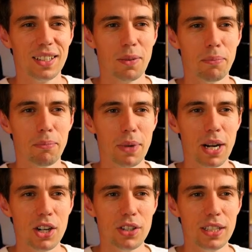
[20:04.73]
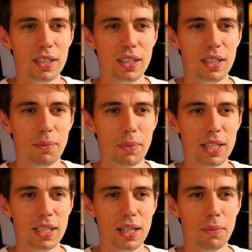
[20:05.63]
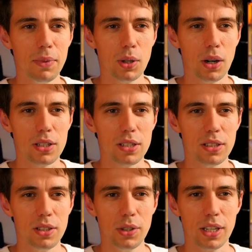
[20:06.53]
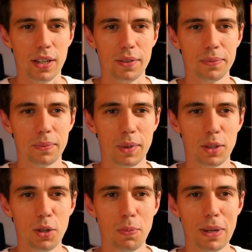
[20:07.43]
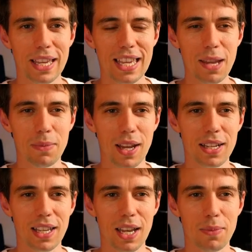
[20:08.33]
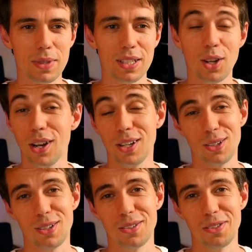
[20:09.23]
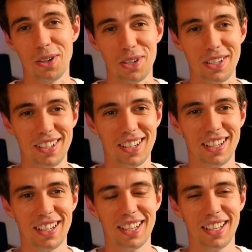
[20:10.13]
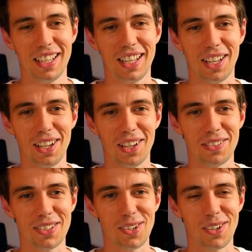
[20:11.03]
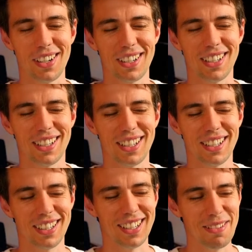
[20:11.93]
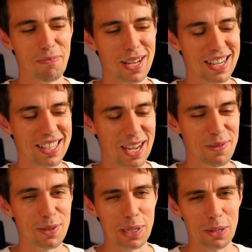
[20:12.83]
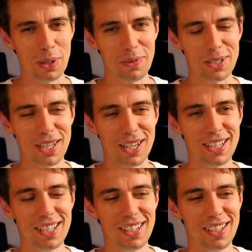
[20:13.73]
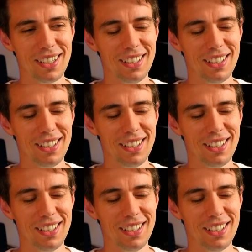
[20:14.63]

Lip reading: Marina Myon is new here. Do you play any games? No, I don't. Sorry. I played games when I was much younger.